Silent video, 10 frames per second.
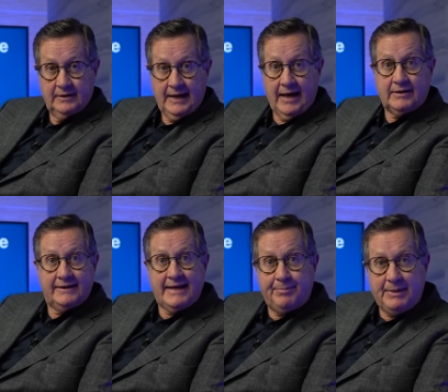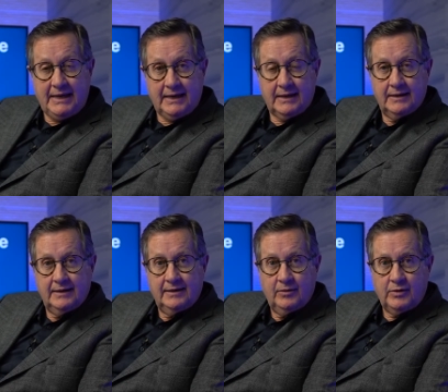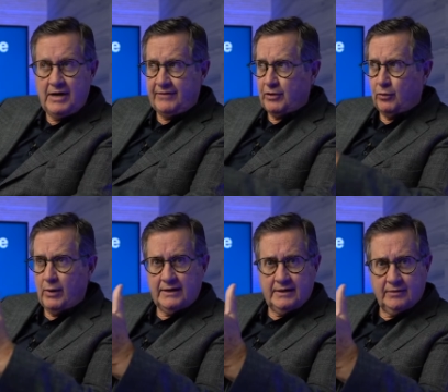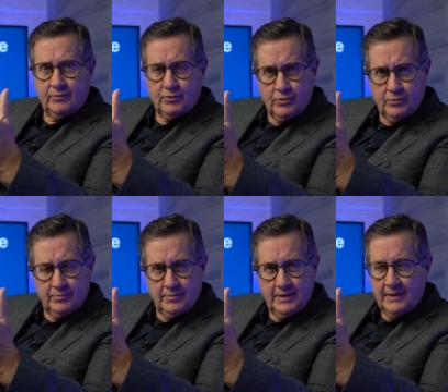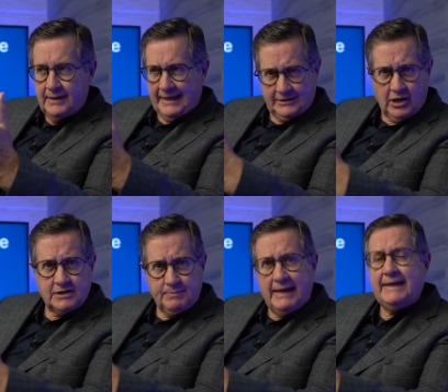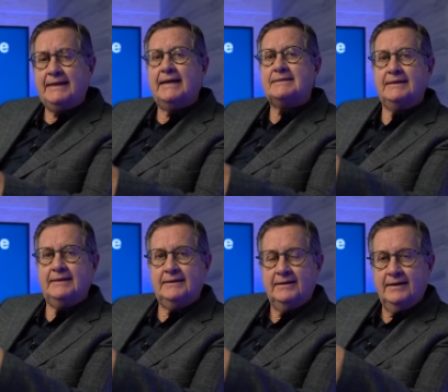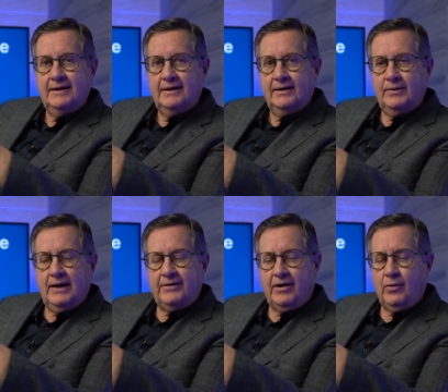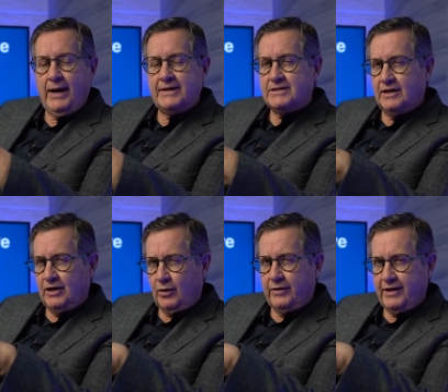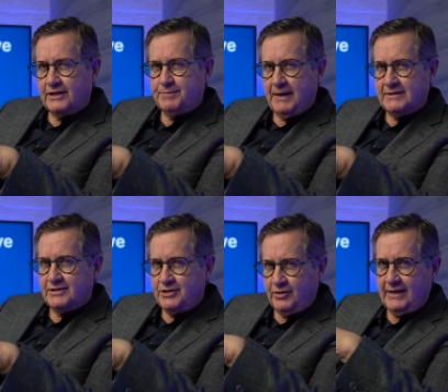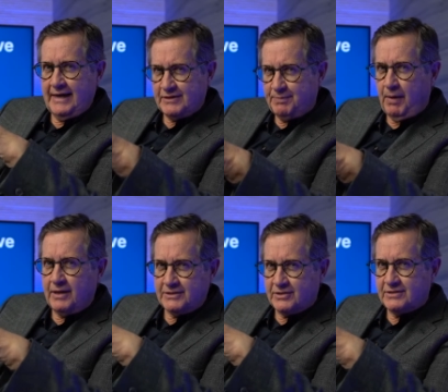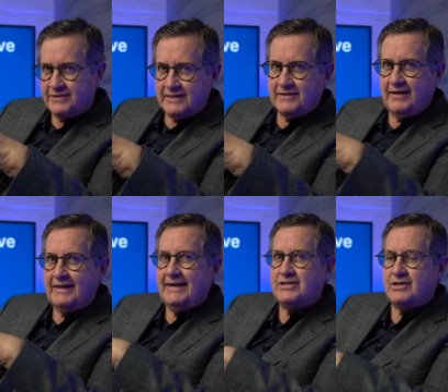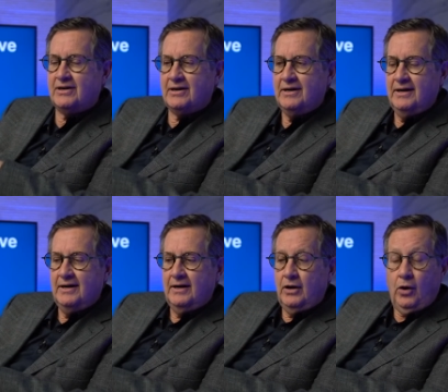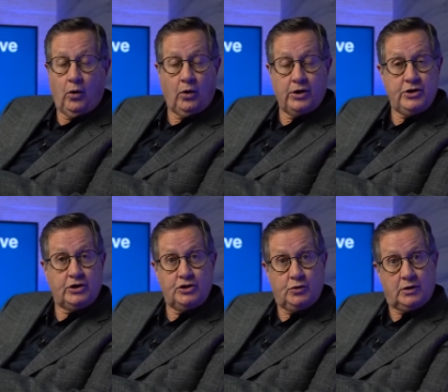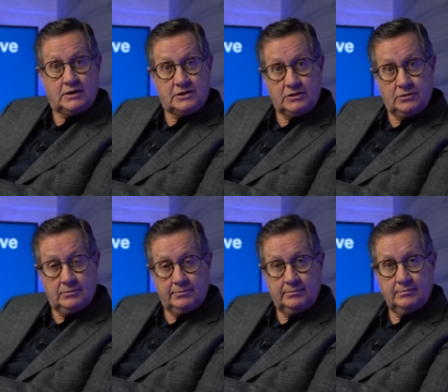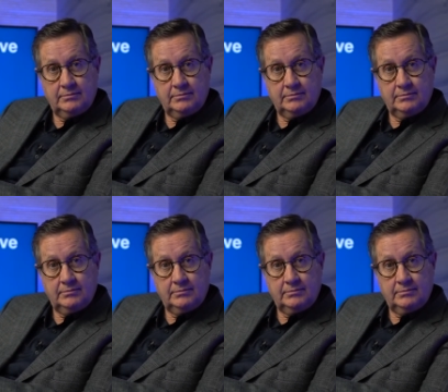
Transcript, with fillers: How can that be? When you have to rent a room, it costs money, doesn't it? Well, there are ways to lower the expenses. You can have sponsors, things of that nature, or you can do it on Zoom.